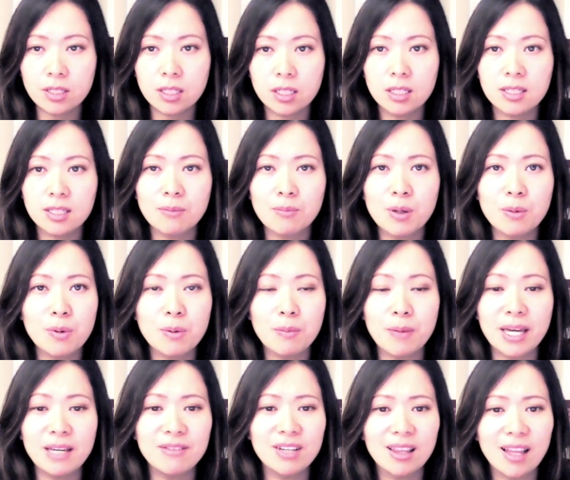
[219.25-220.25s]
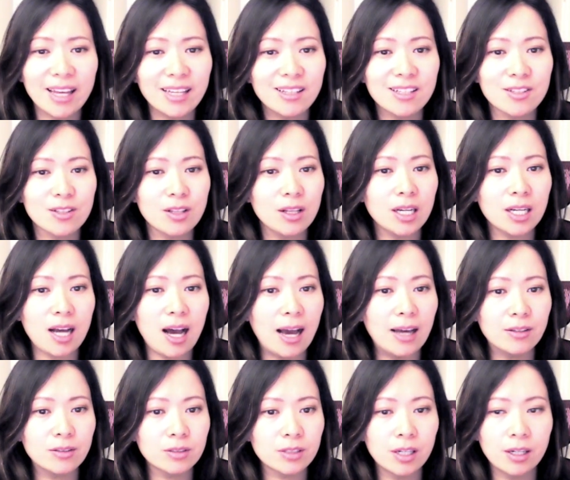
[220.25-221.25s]
Some people might even like this look. I
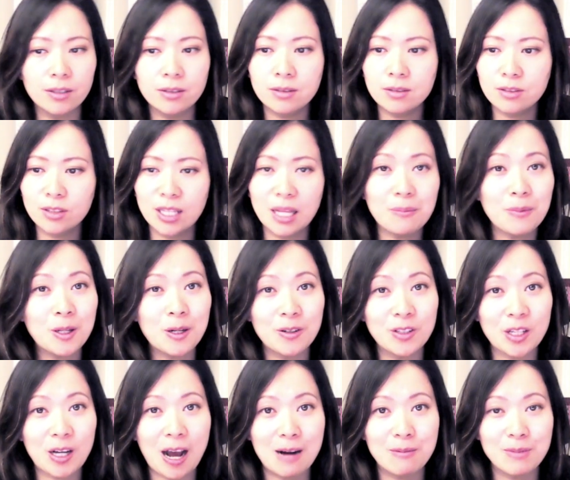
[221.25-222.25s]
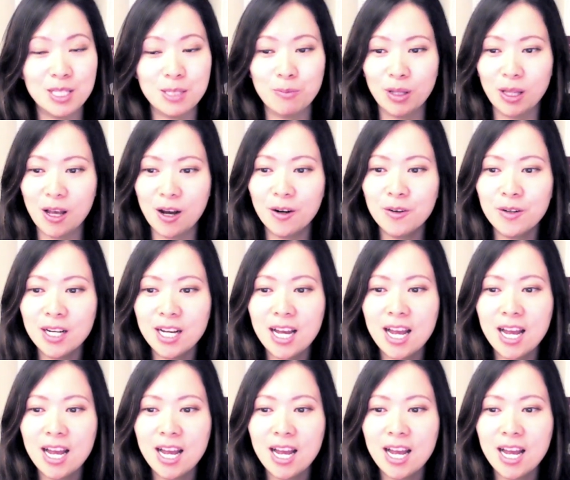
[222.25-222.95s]
don't know. You let me know in the comments below.